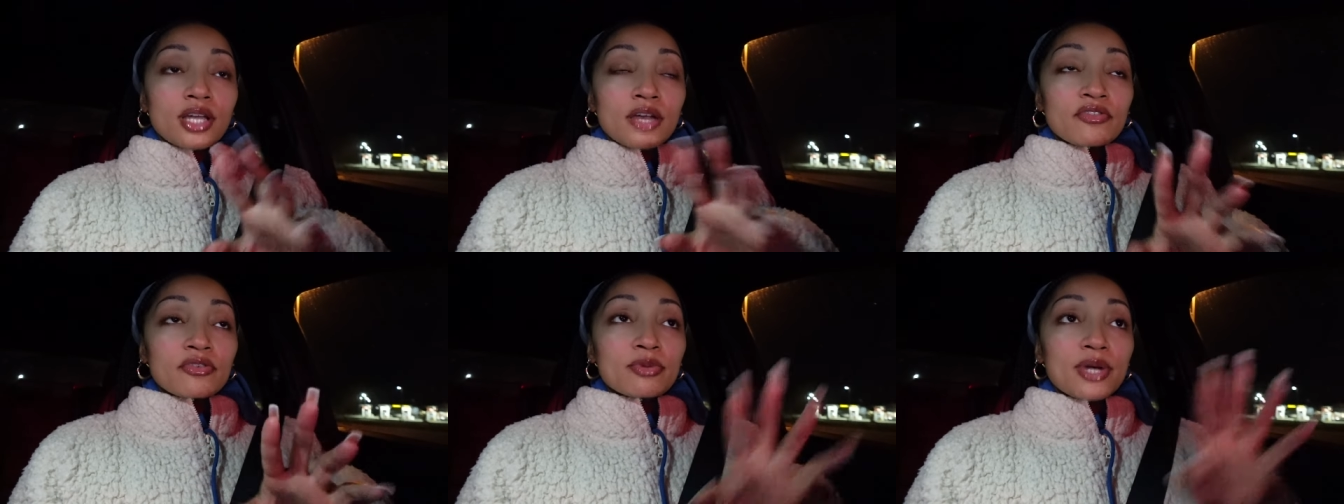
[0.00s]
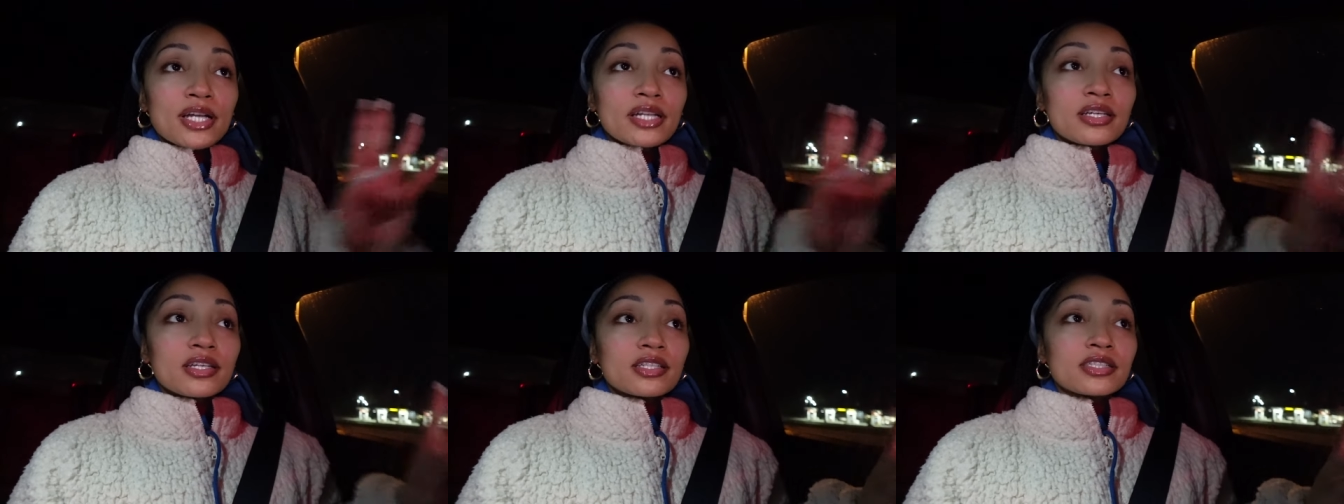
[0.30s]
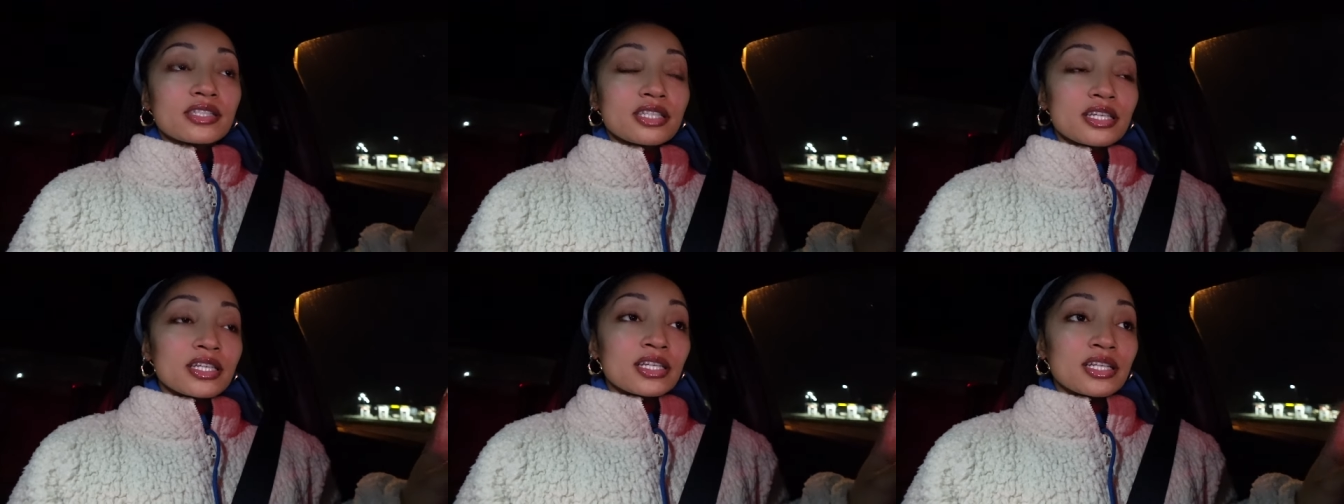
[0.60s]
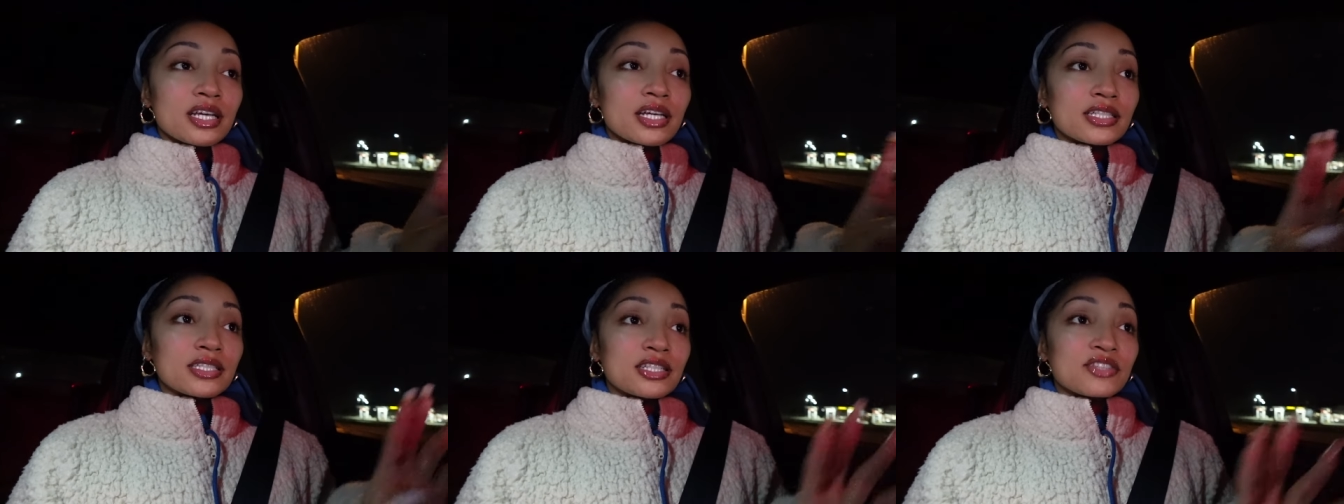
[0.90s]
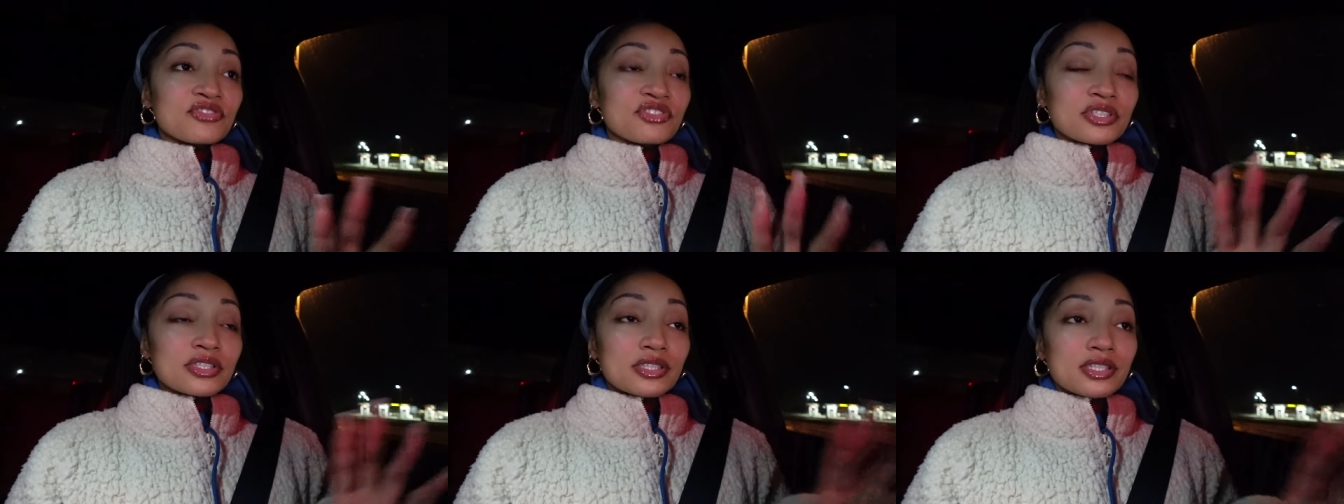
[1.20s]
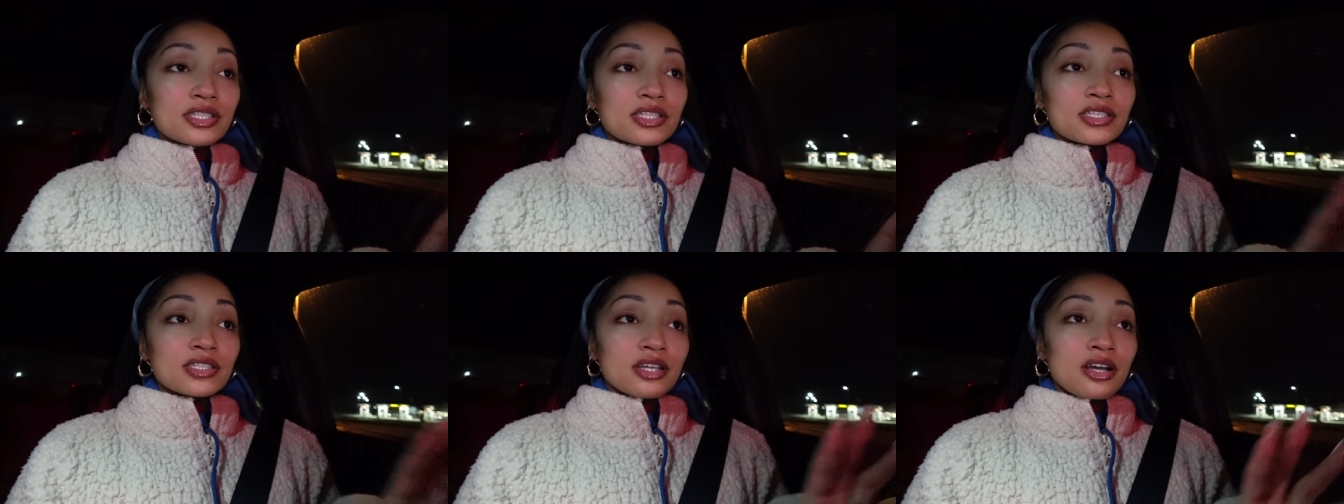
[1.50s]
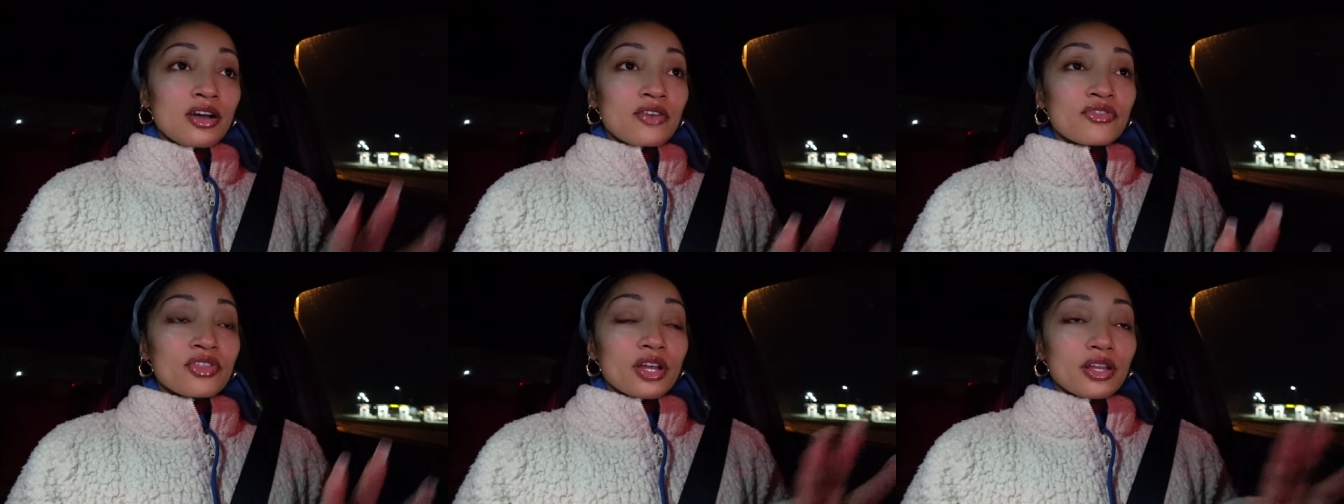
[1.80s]
Everybody is in a different season
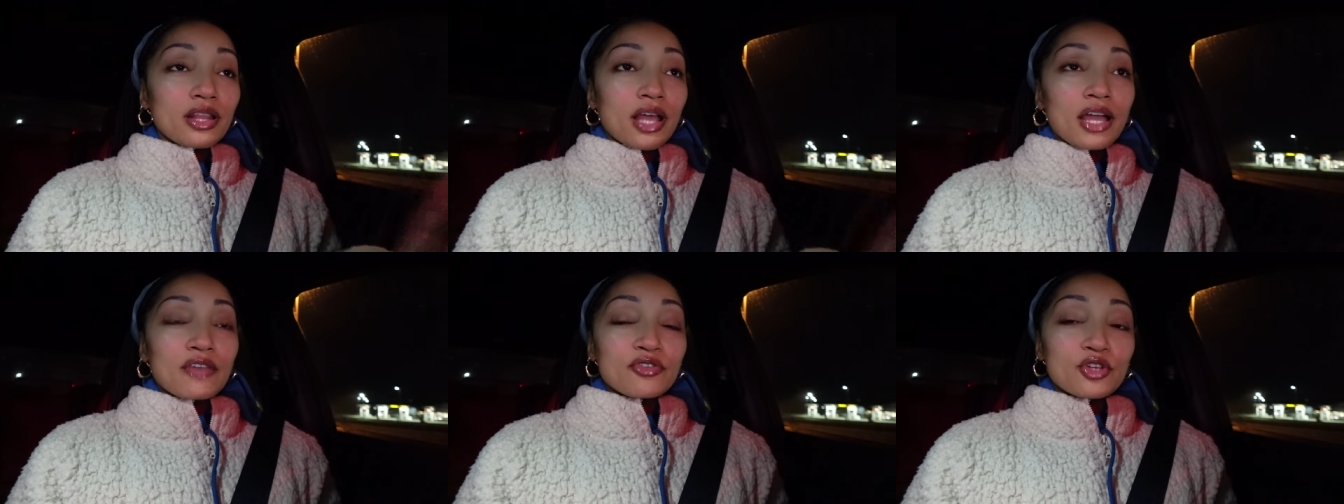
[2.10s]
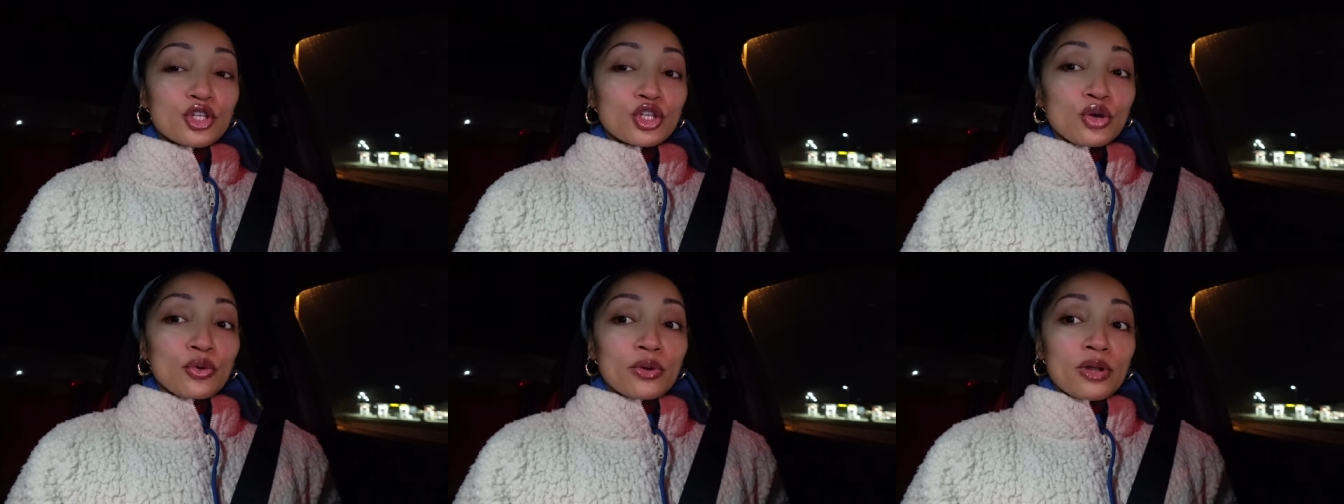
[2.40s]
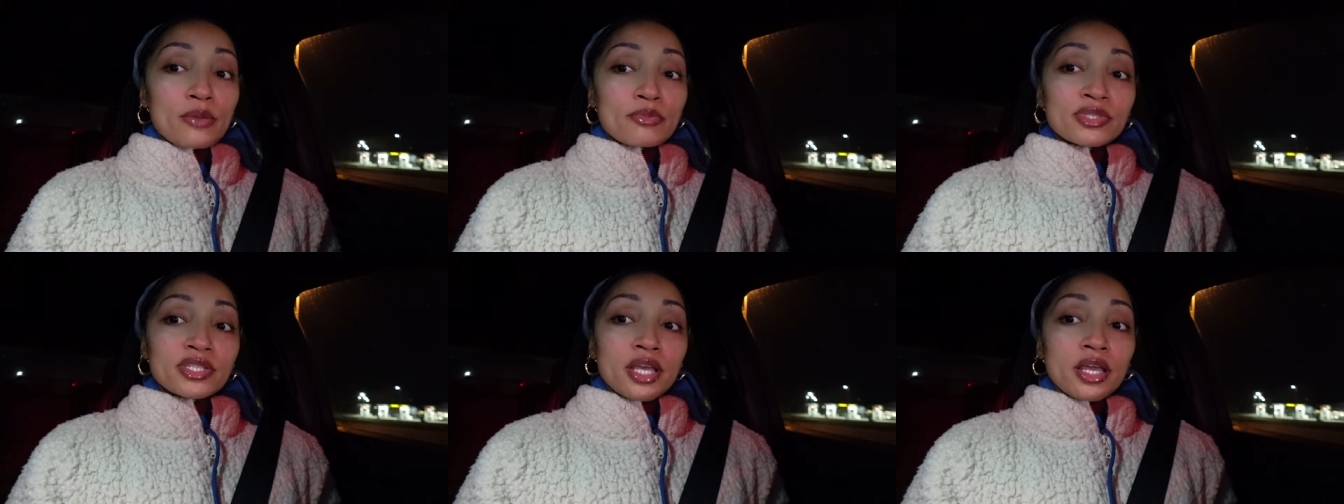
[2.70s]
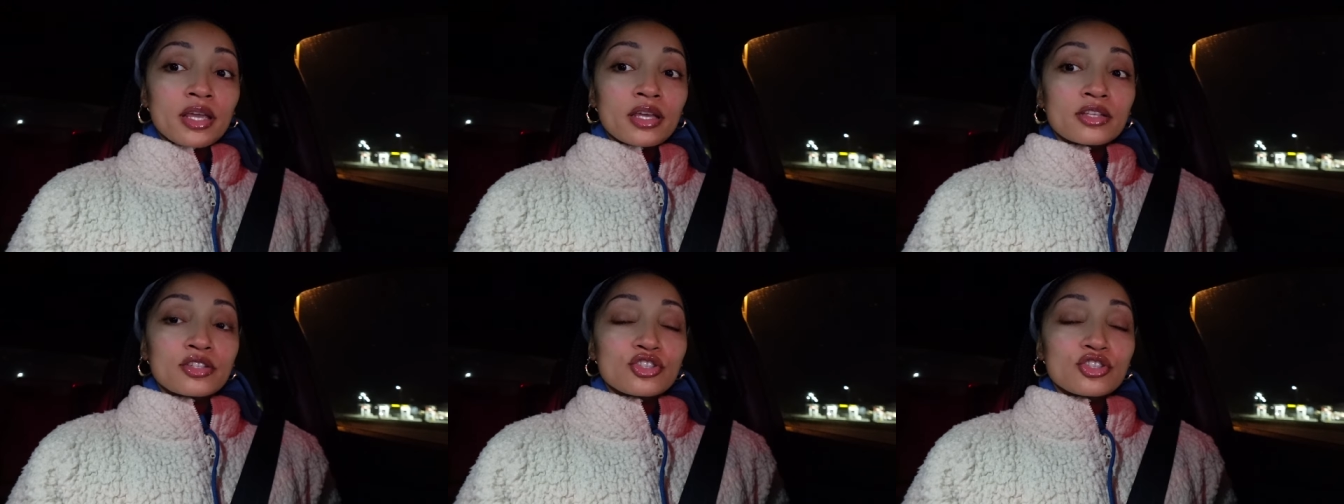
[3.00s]
of their life, you know what I'm saying?